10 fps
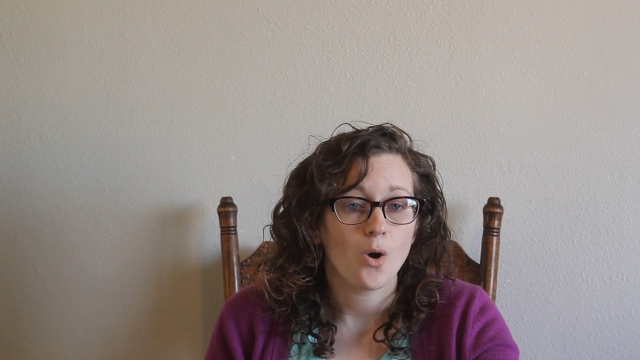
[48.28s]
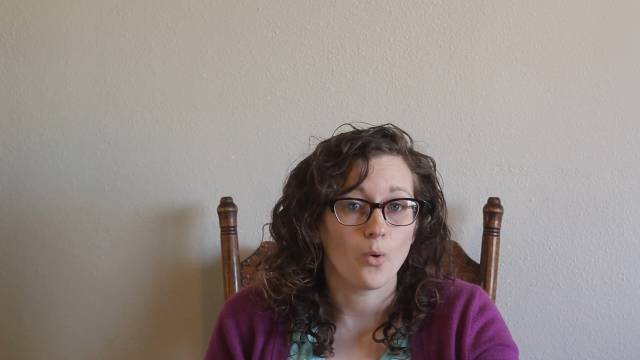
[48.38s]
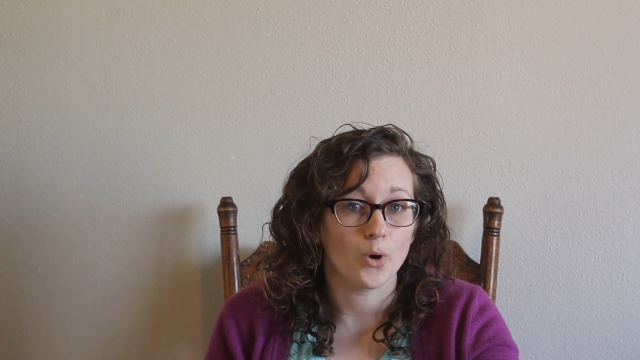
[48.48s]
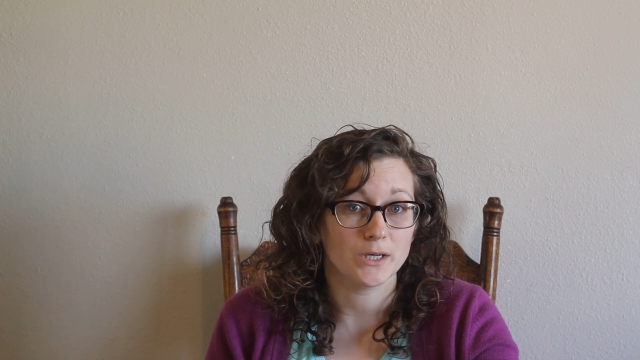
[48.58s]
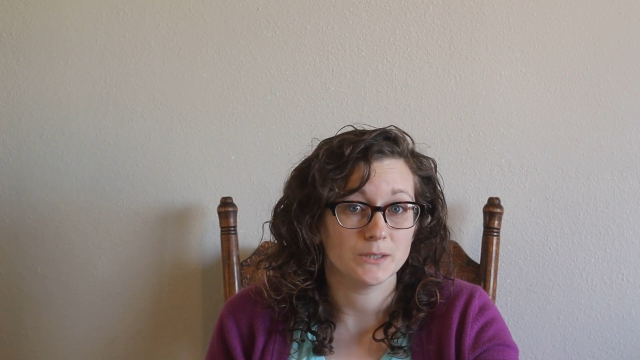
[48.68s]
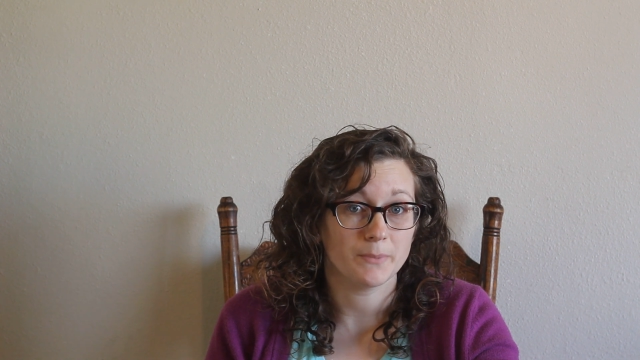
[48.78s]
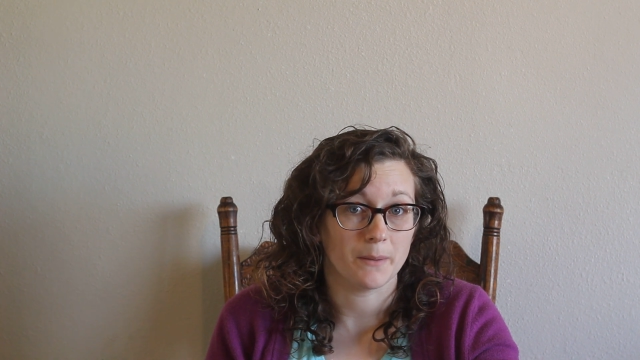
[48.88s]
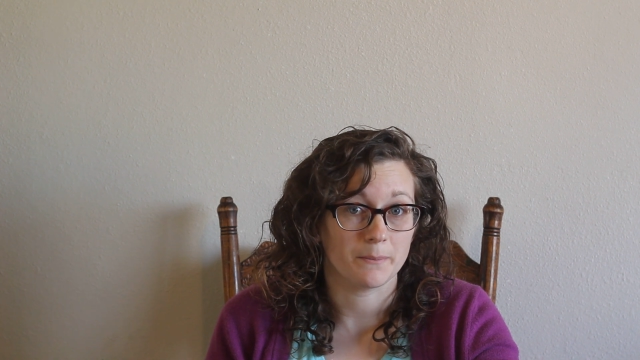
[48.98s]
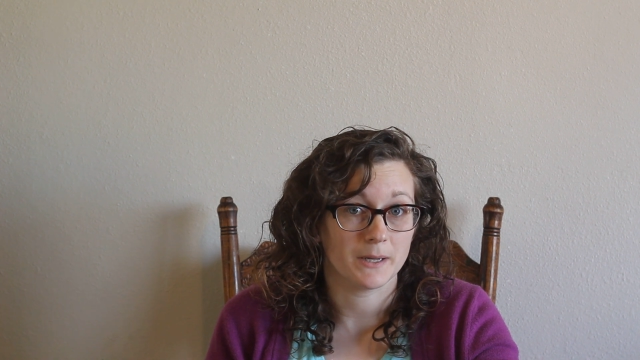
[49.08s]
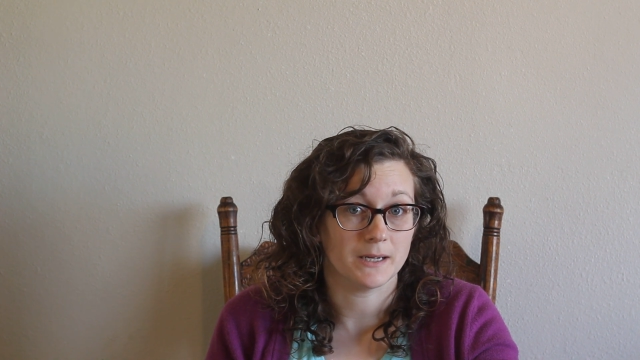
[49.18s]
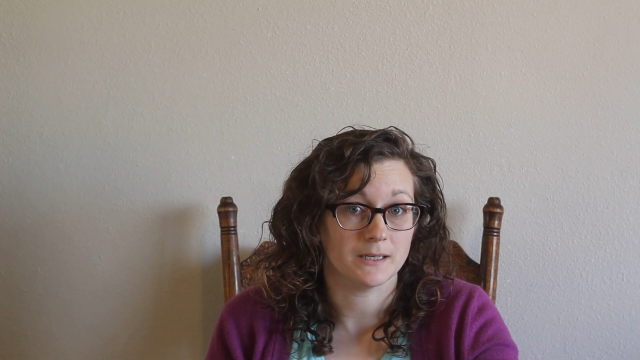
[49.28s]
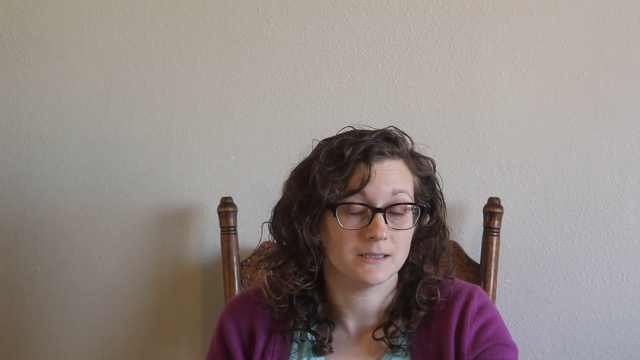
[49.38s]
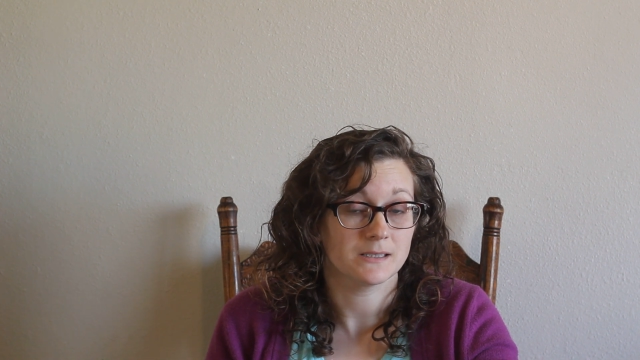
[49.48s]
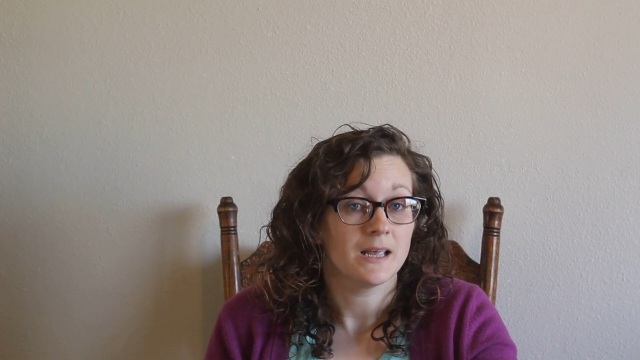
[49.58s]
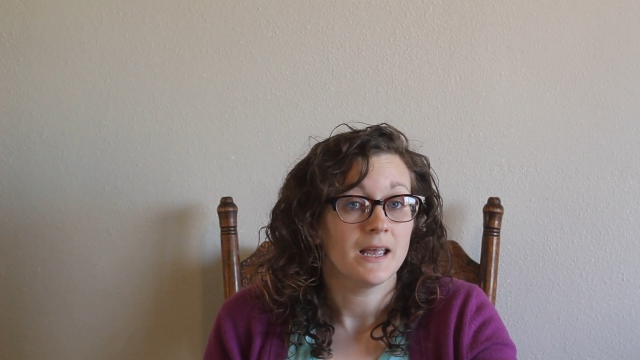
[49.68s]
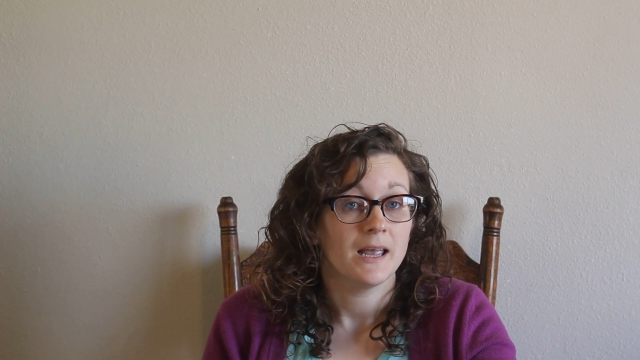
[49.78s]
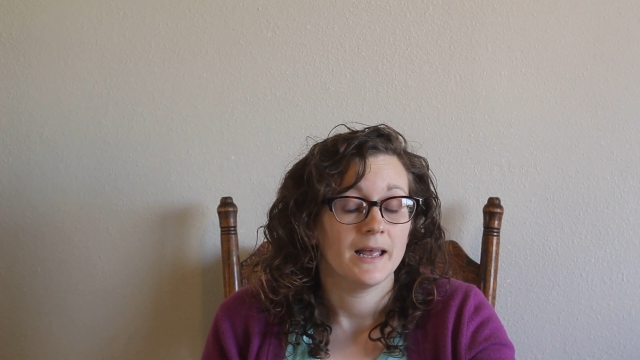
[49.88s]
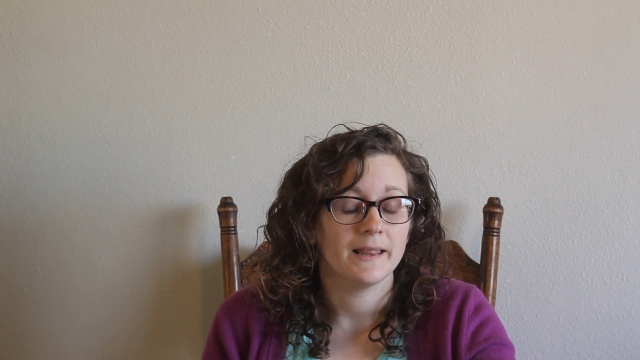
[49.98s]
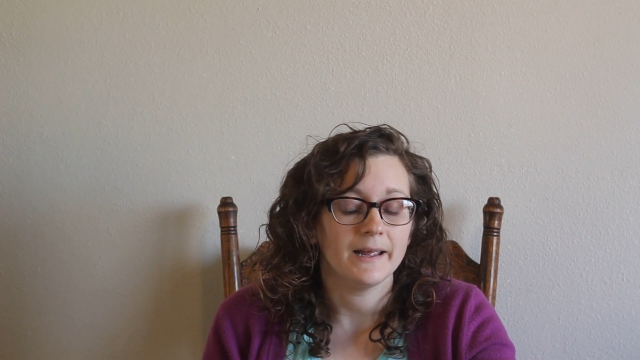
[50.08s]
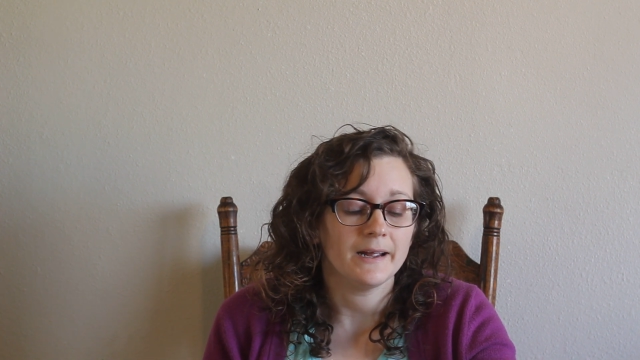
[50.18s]
orange pumpkins,
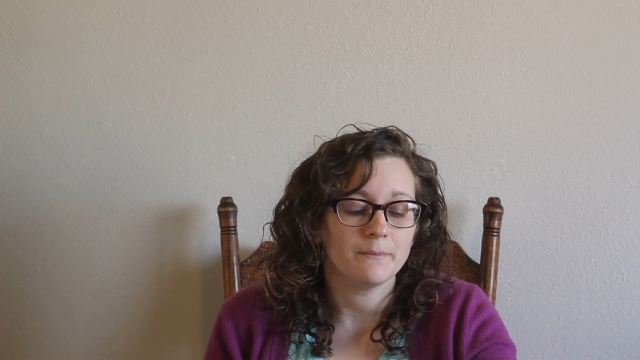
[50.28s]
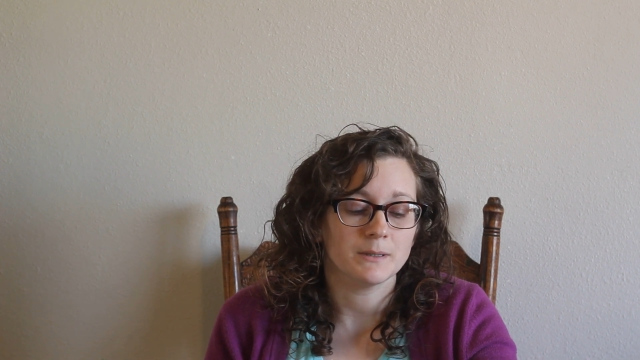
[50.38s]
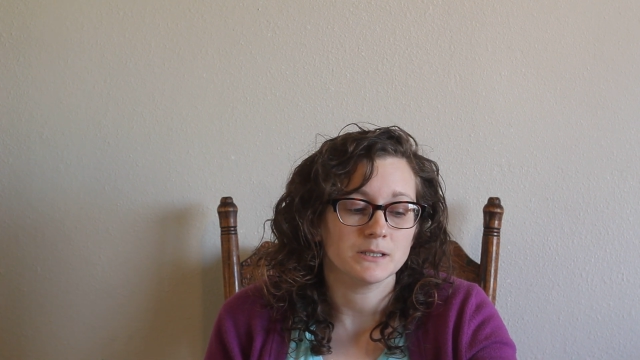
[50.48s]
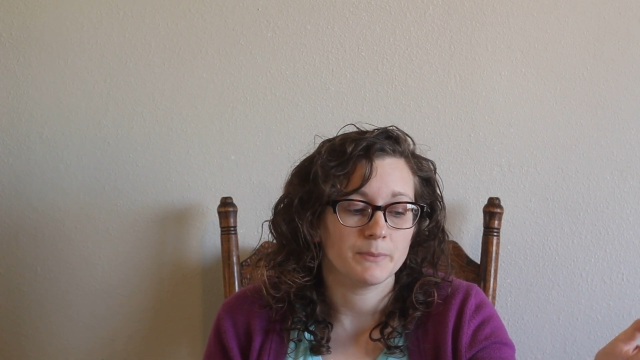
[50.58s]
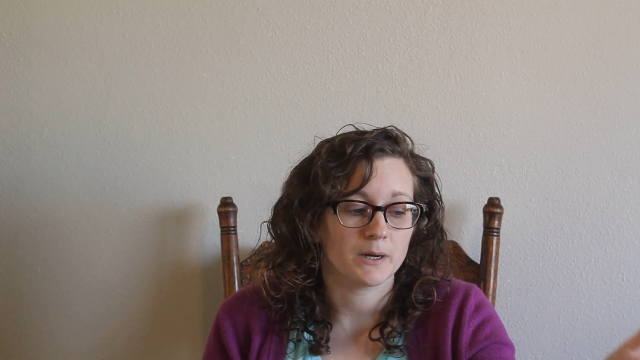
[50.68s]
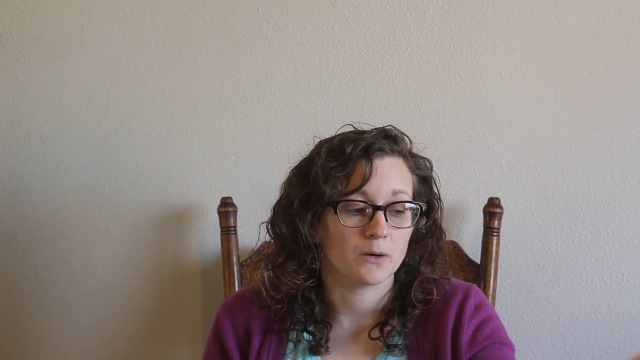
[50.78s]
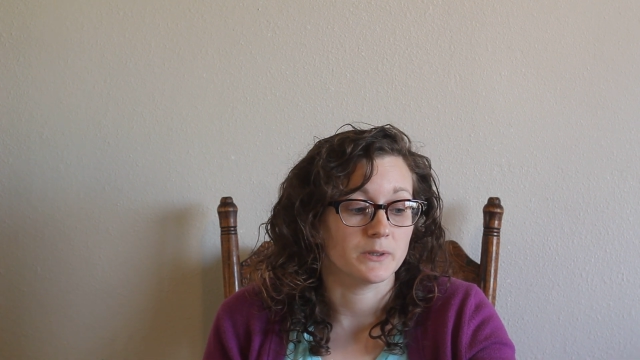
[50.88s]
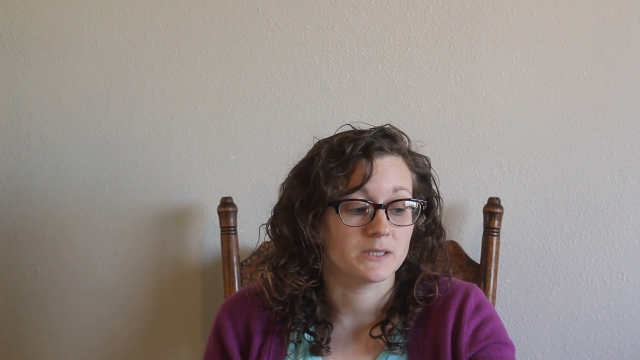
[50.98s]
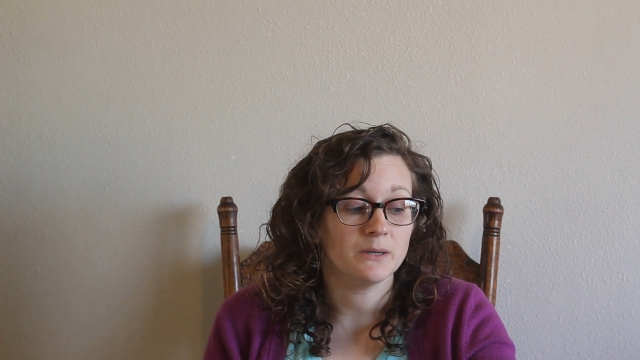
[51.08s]
and they had much bigger ones,